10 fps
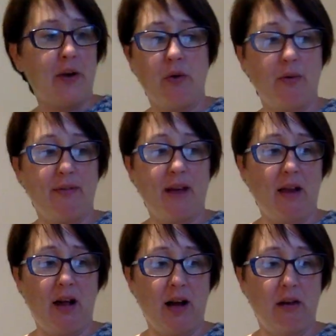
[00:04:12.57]
I don't think that'll
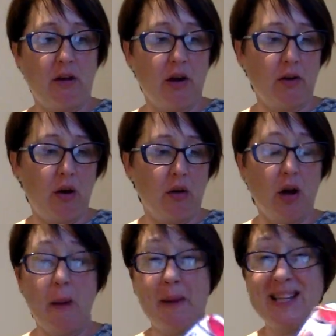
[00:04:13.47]
hang around long.
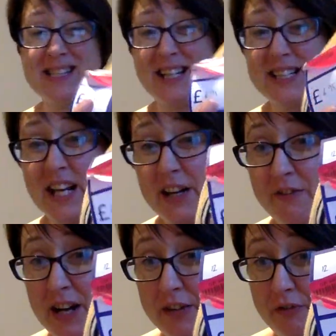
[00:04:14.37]
I paid
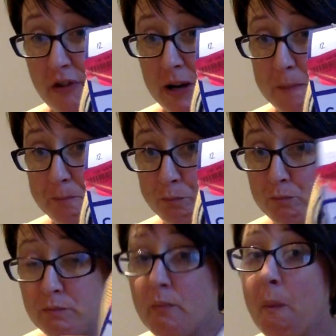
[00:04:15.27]
£6.95 for it,
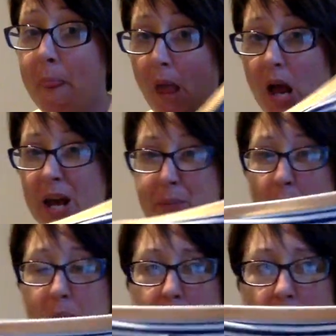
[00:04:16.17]
and I
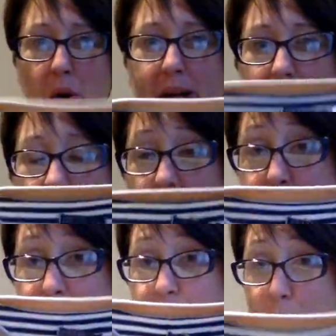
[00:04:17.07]
probably will only get around
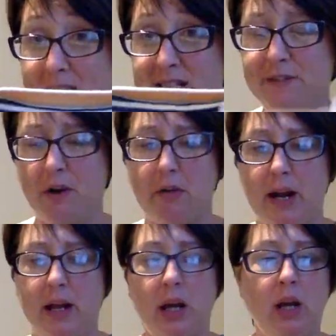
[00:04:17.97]
about 20 for it,